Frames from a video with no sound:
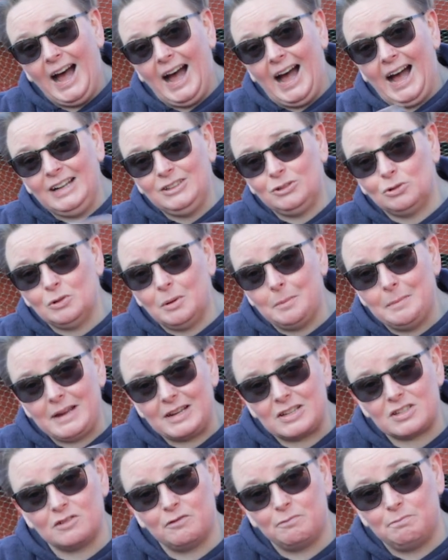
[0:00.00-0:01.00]
I do a
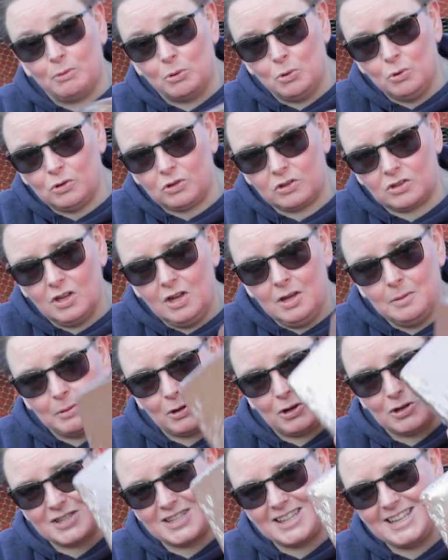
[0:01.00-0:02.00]
mix of both
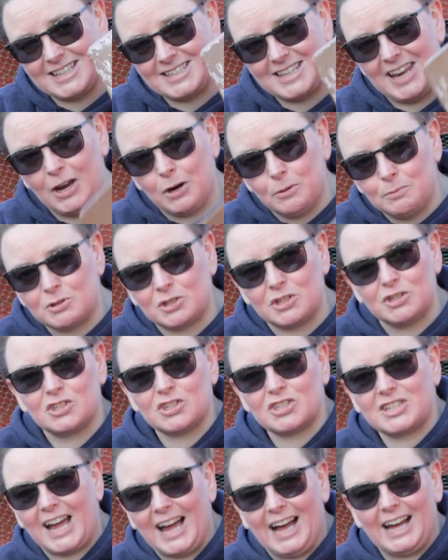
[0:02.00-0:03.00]
because this helps to
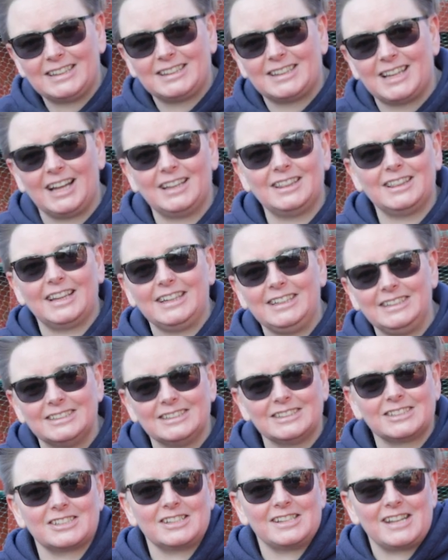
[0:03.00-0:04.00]
just add that
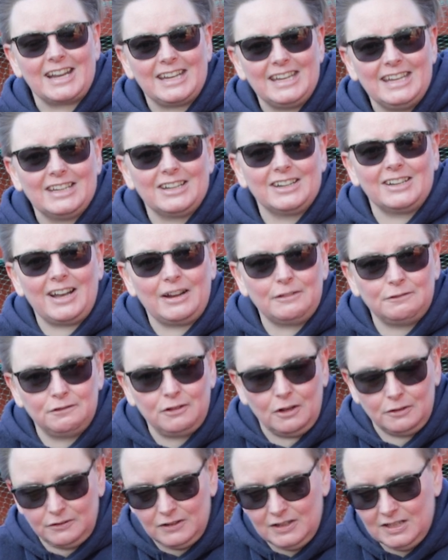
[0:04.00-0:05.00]
lightness and that air and that
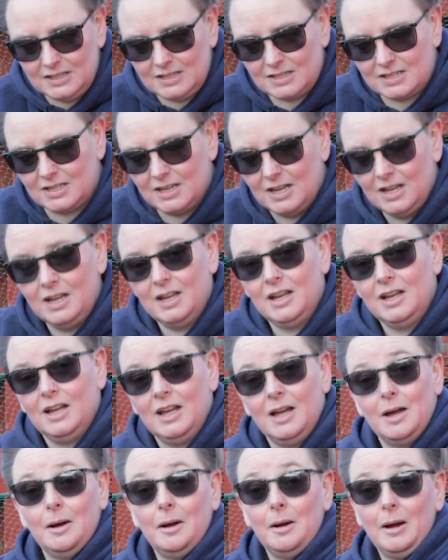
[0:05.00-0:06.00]
fluffiness.
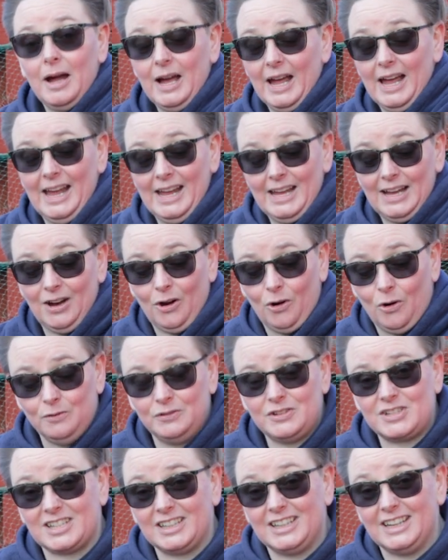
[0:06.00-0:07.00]

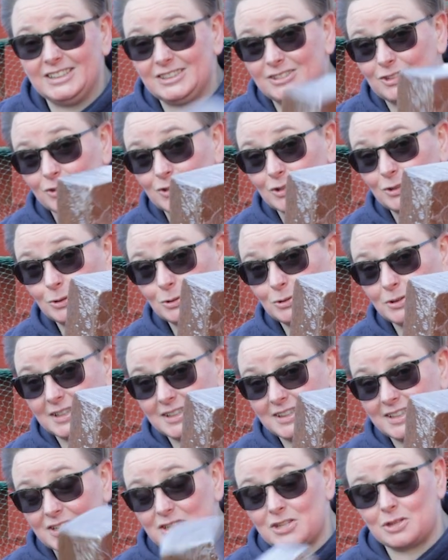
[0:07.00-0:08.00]
Obviously it doesn't look
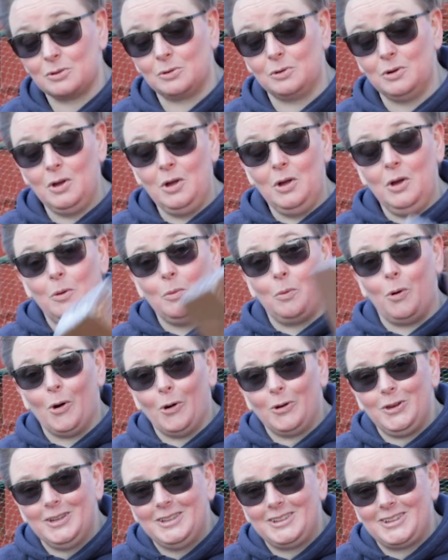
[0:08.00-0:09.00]
like this though.
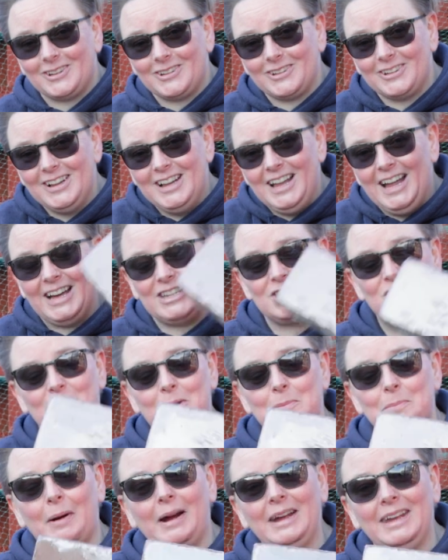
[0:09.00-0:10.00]
What you do is you
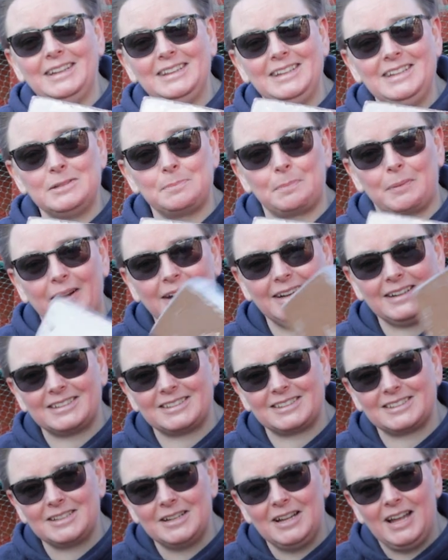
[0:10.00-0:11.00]
can buy it in these
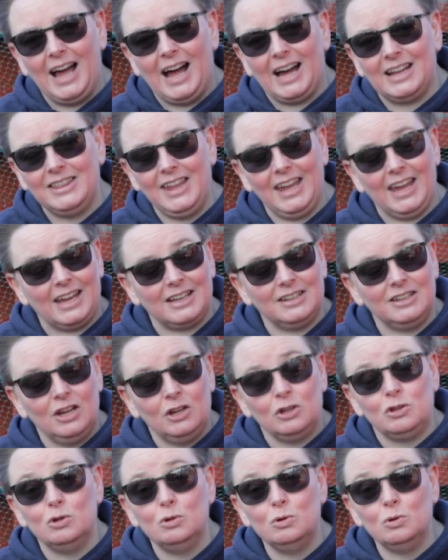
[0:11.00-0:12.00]
bricks and then
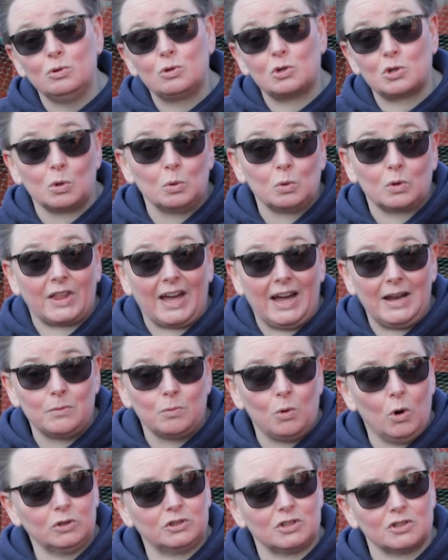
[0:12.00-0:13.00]
you soak that in
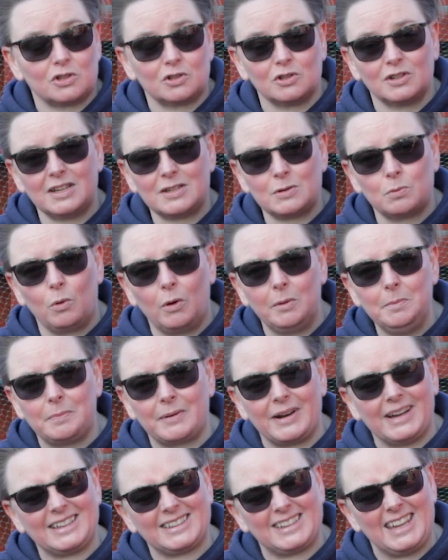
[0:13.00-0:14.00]
water. So this one
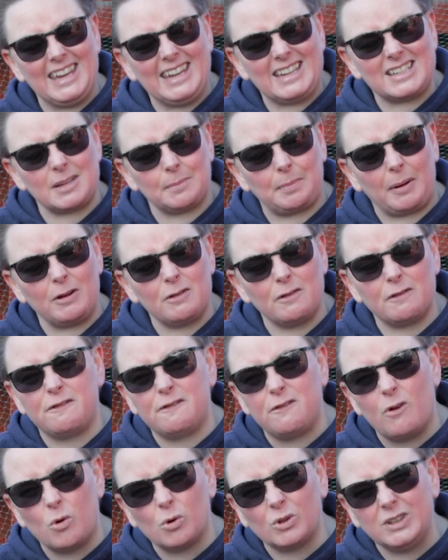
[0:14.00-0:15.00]
brick takes about
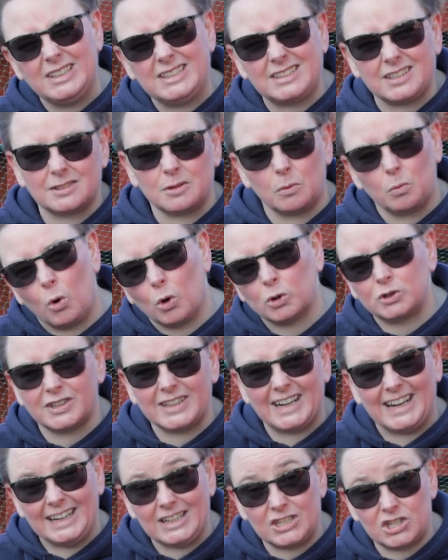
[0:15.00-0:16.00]
4 litres of
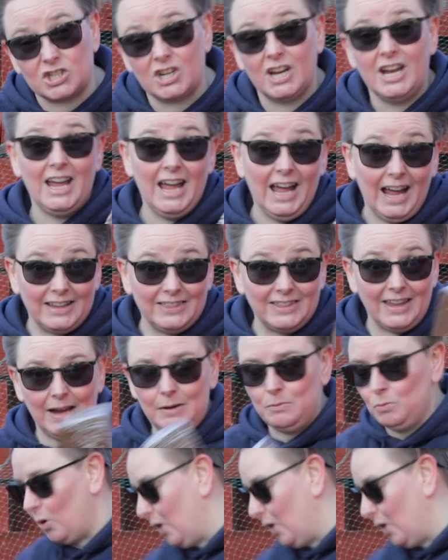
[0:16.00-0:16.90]
water-ish, and then